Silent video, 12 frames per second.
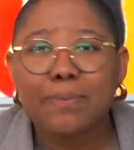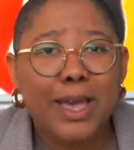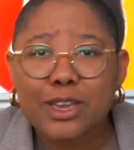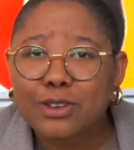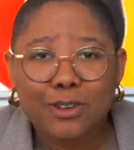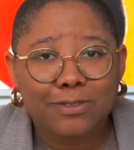I
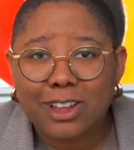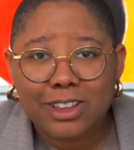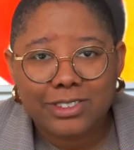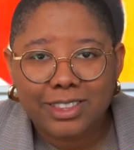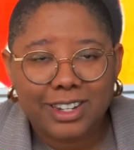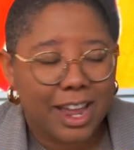bet you don't
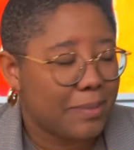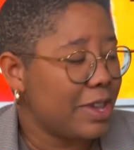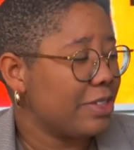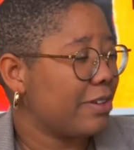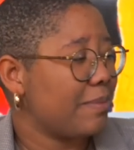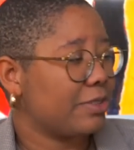floss all the time
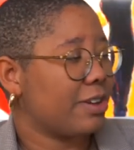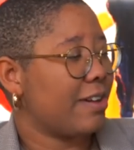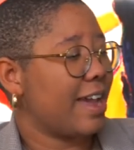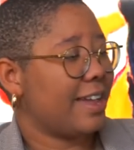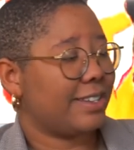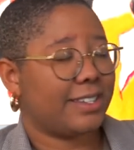either. I'm
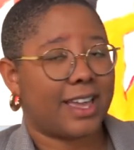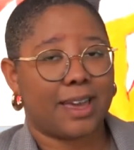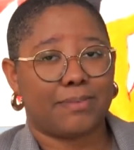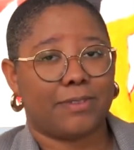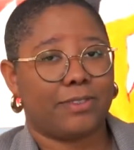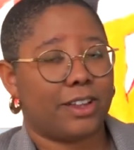sorry, I hate to say
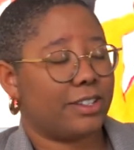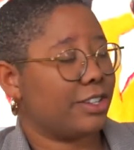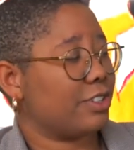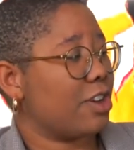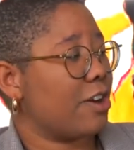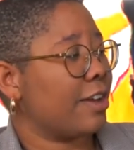it, but
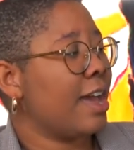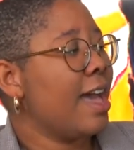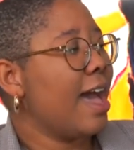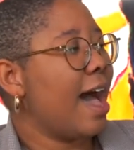flossing is hard.